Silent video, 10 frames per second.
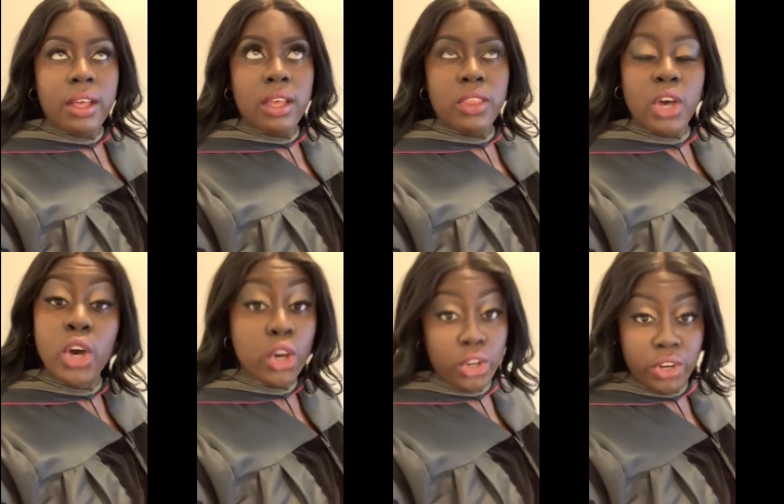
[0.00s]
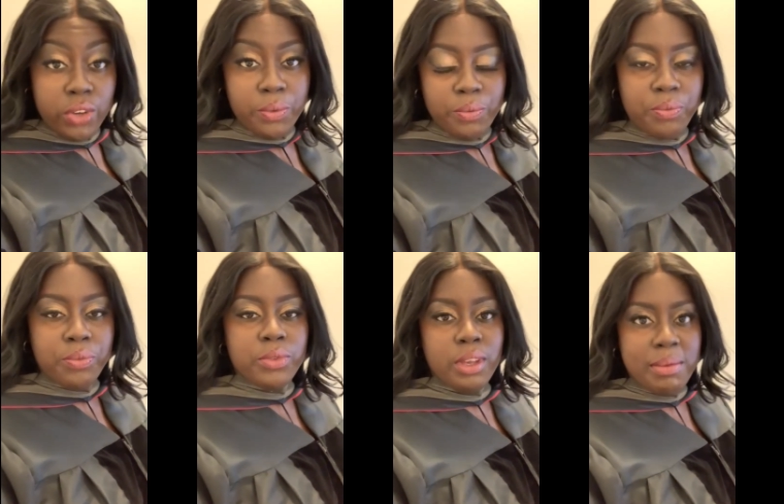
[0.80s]
The hood,
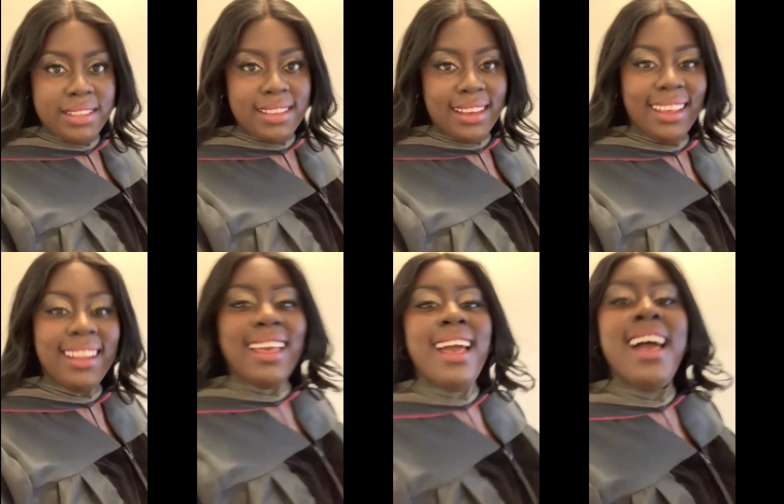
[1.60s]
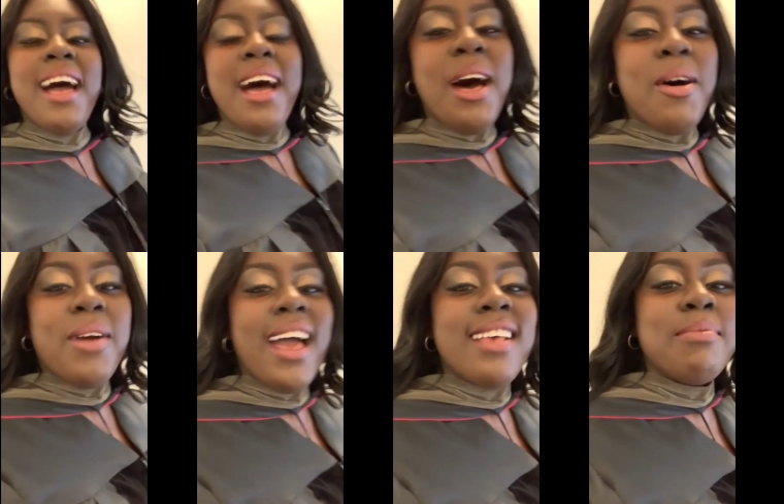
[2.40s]
took me a second.
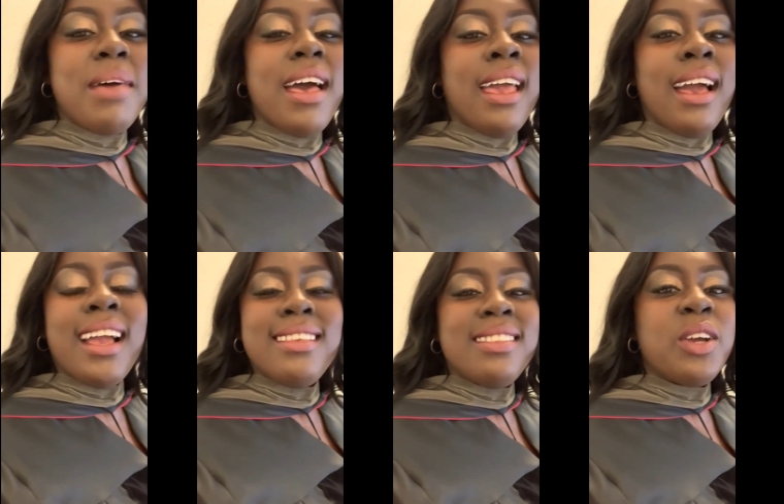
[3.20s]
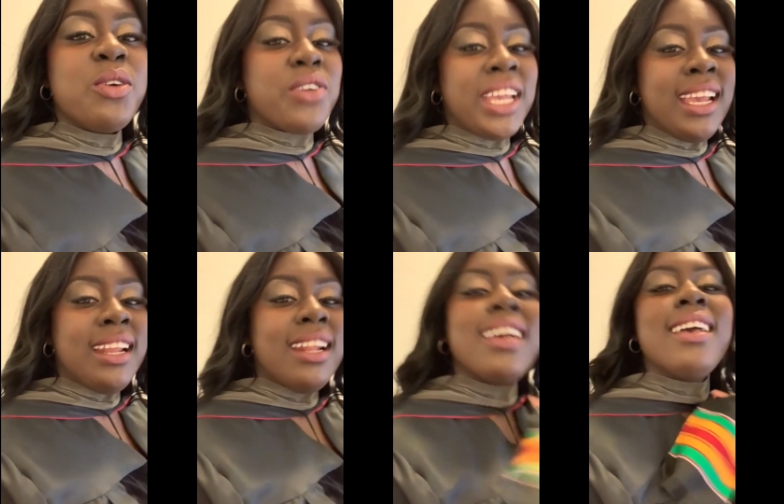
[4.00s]
It has my, I guess the
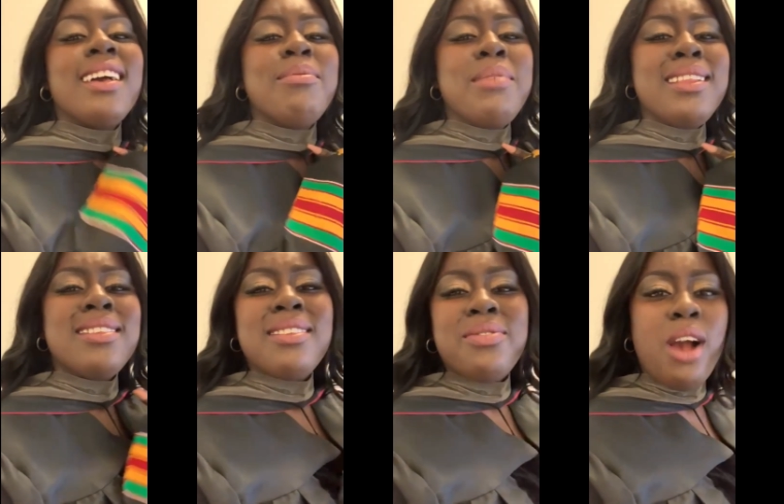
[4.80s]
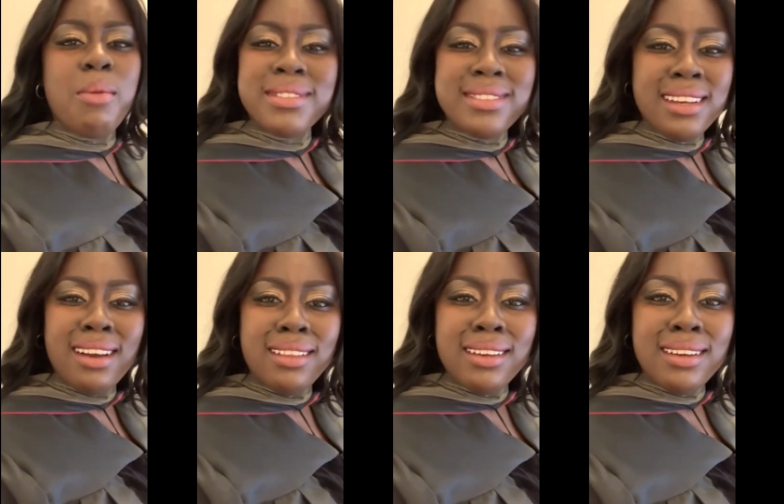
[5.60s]
green means the pharmacy
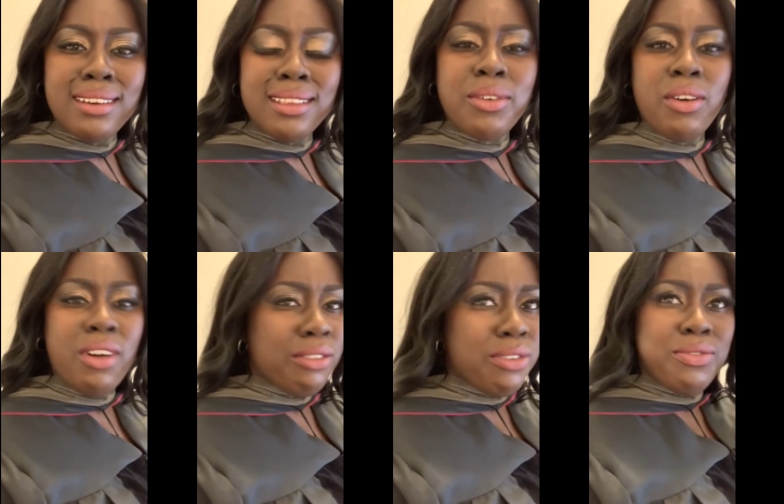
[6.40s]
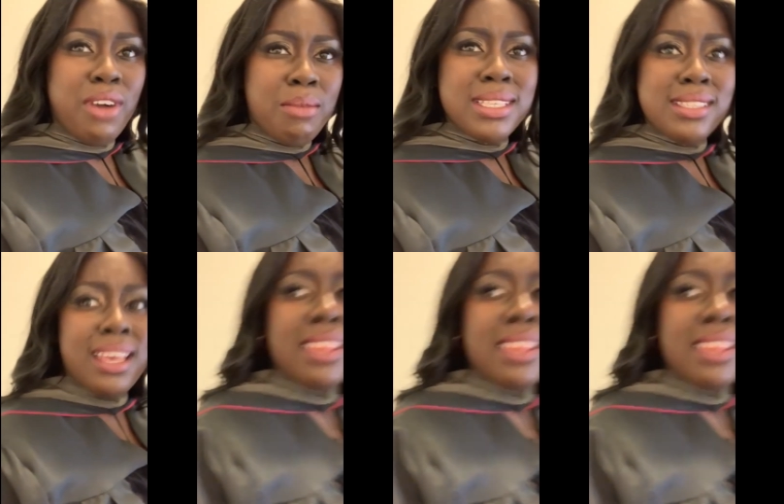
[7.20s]
color, the color for pharmacy,